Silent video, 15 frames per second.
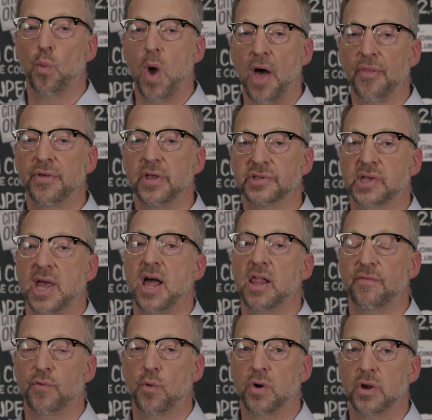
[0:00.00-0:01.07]
wealthiest
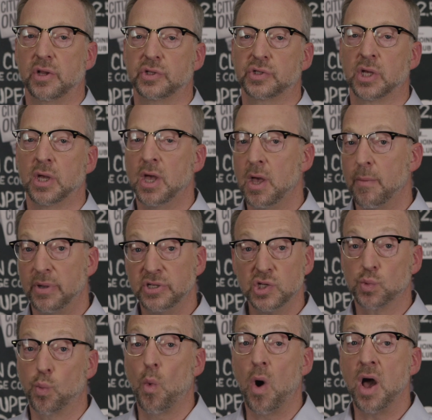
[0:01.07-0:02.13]
Californians by
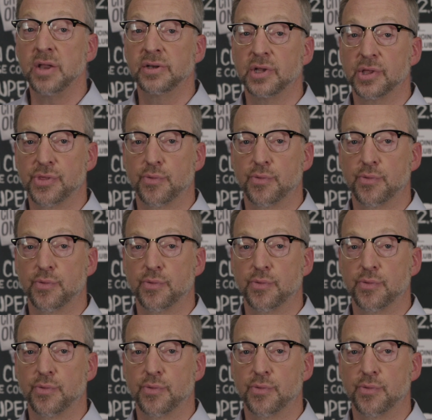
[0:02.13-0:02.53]
just 1 to